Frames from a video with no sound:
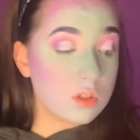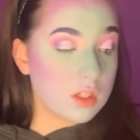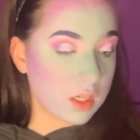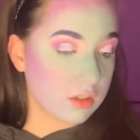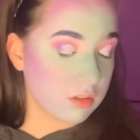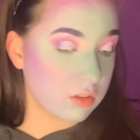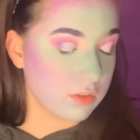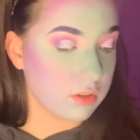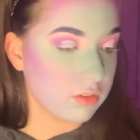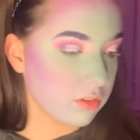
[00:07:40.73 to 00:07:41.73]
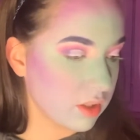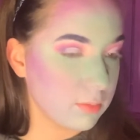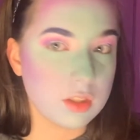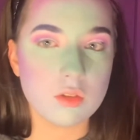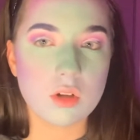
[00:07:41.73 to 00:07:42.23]
I don't know if it looks the same to
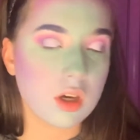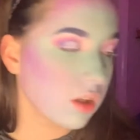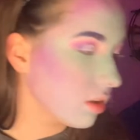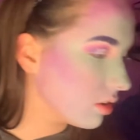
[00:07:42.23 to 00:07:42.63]
you guys.